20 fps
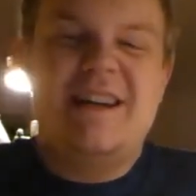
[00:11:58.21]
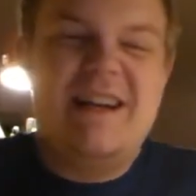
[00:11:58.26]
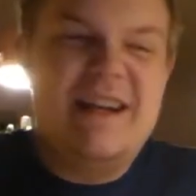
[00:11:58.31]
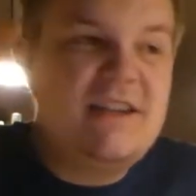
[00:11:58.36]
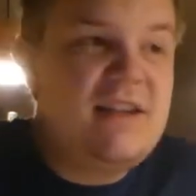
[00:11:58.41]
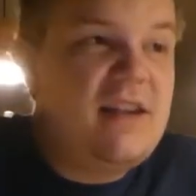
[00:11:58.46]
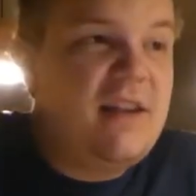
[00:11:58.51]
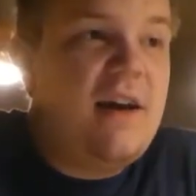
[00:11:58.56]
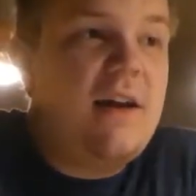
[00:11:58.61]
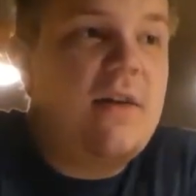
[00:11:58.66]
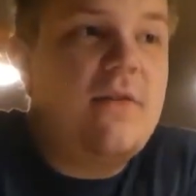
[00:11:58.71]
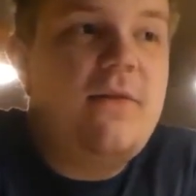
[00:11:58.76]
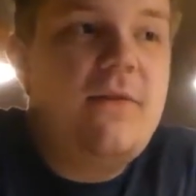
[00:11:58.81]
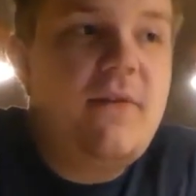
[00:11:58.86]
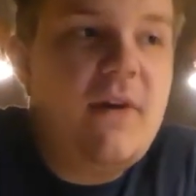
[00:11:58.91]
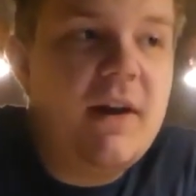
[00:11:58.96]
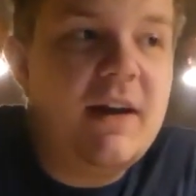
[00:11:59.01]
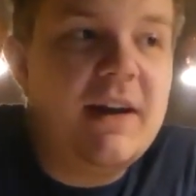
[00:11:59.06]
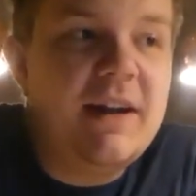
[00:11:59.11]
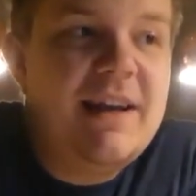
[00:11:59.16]
It's a lot of
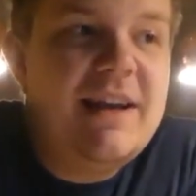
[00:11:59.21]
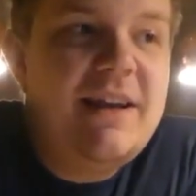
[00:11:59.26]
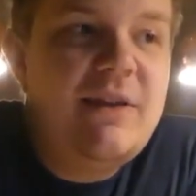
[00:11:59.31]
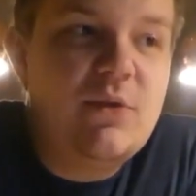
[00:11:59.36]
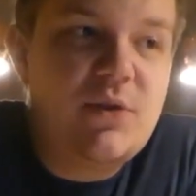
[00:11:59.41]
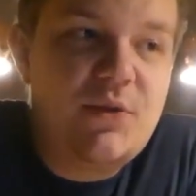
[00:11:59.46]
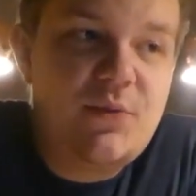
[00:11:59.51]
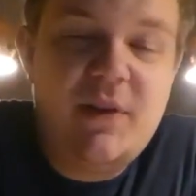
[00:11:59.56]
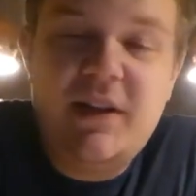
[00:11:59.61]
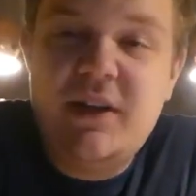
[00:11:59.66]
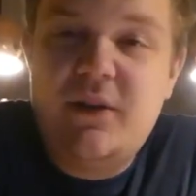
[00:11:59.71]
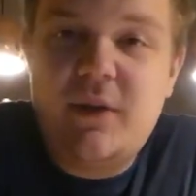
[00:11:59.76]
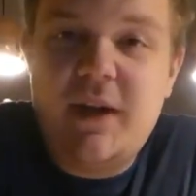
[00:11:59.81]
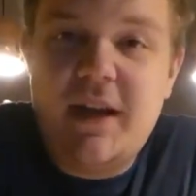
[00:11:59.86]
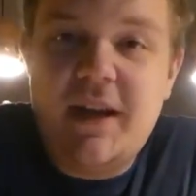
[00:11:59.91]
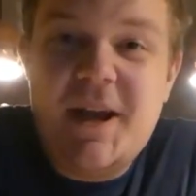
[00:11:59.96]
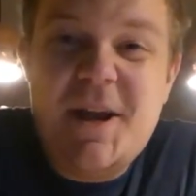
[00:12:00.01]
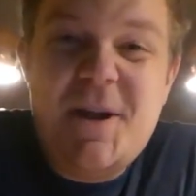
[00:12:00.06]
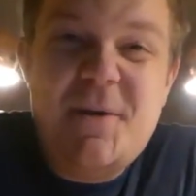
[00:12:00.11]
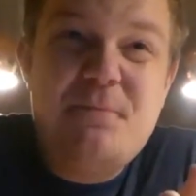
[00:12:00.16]
fun. It was really
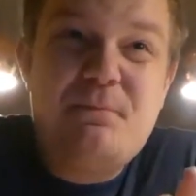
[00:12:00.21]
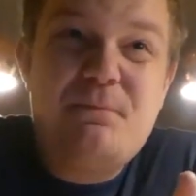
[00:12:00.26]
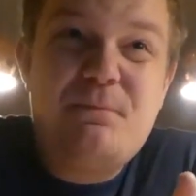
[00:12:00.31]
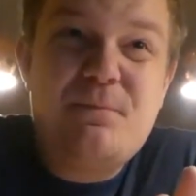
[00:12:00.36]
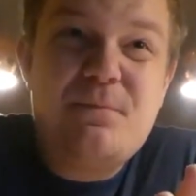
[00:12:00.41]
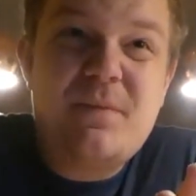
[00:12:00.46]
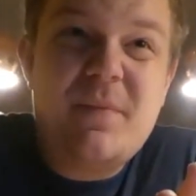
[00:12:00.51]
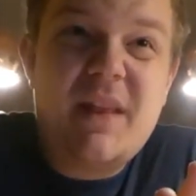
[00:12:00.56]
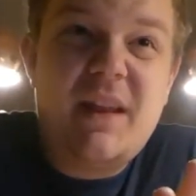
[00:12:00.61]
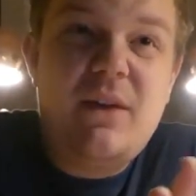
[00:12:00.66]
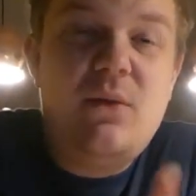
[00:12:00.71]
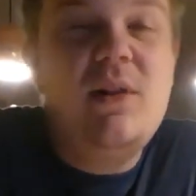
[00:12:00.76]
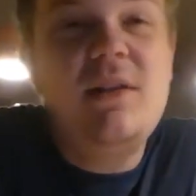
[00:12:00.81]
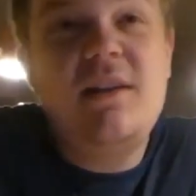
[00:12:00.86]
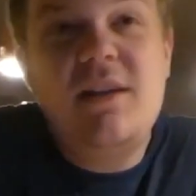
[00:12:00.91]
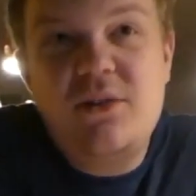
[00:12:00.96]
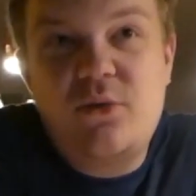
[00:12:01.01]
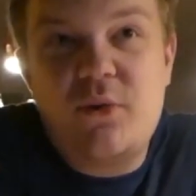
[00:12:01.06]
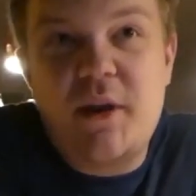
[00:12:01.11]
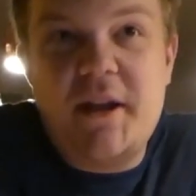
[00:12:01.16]
great. Well,
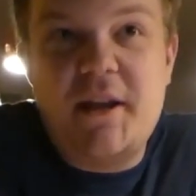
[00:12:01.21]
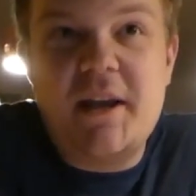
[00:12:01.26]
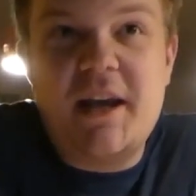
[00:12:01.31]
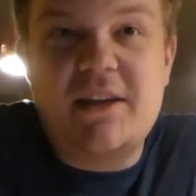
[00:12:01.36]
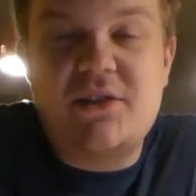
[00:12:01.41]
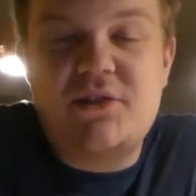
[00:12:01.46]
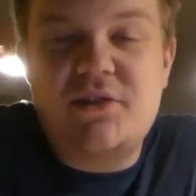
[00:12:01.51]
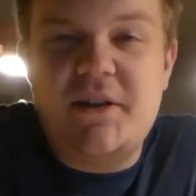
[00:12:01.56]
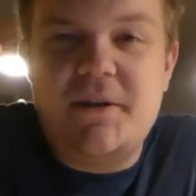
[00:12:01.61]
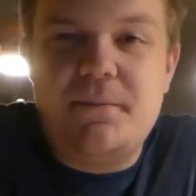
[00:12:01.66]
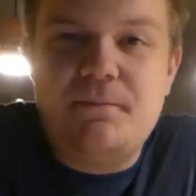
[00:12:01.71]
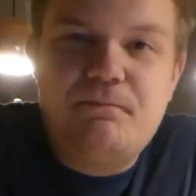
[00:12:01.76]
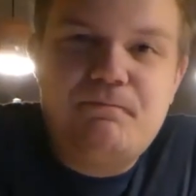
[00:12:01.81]
not great actually.